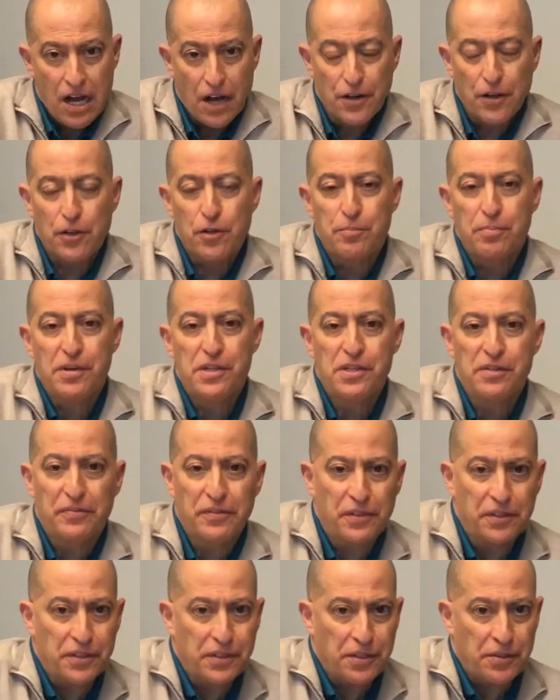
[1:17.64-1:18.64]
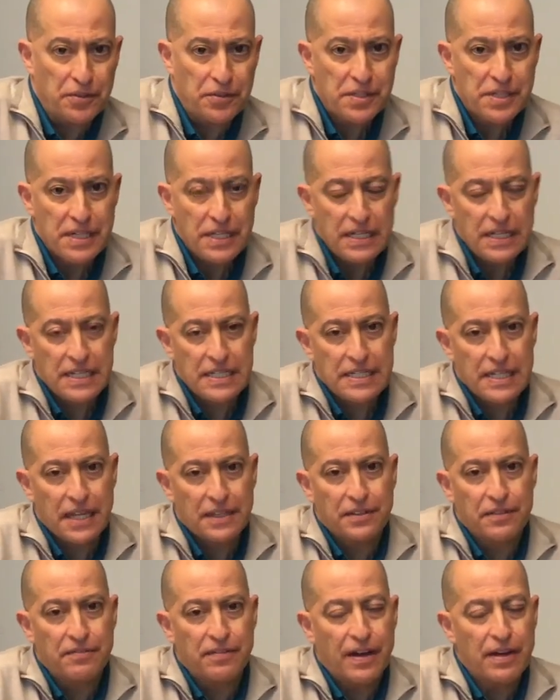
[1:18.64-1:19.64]
Another piece of good news is
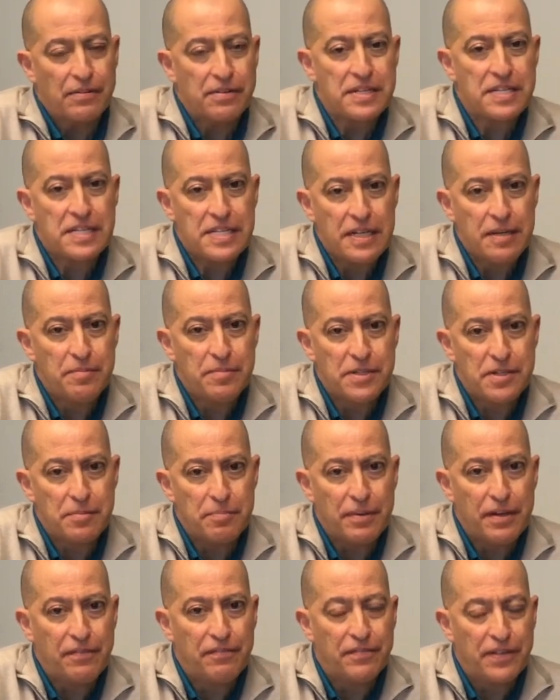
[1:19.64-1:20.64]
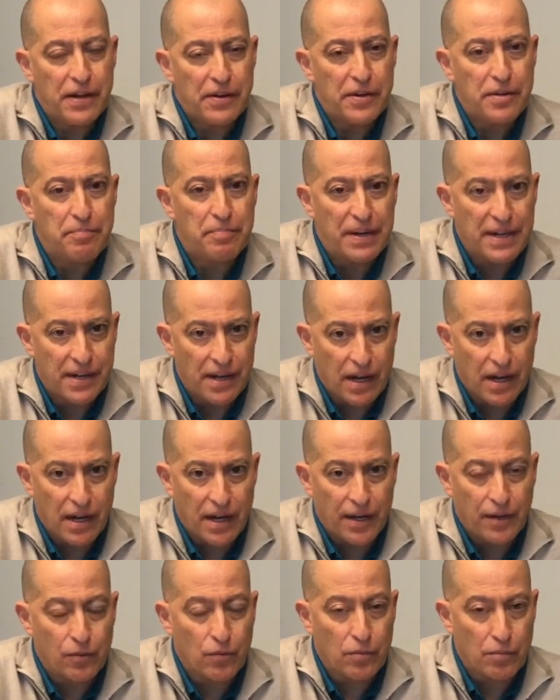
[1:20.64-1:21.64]
that the virus seems to be very
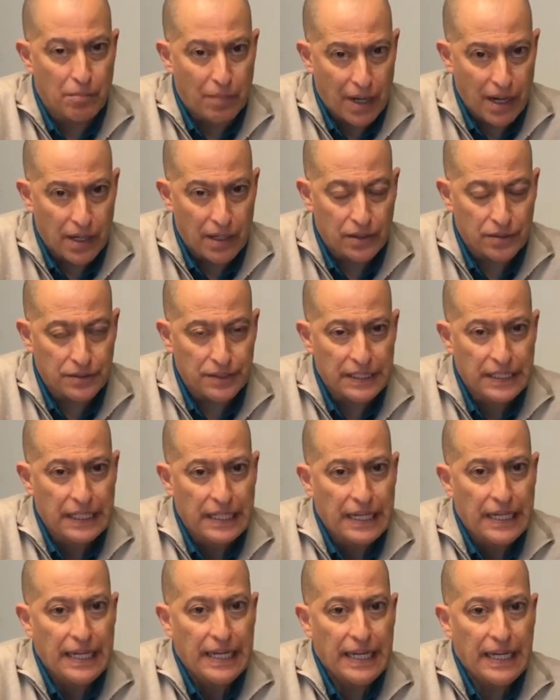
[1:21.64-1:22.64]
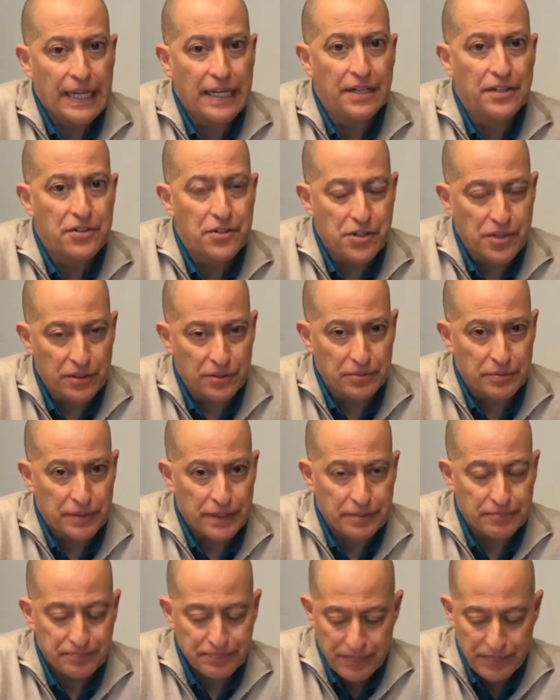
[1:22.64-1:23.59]
benign or mild in children.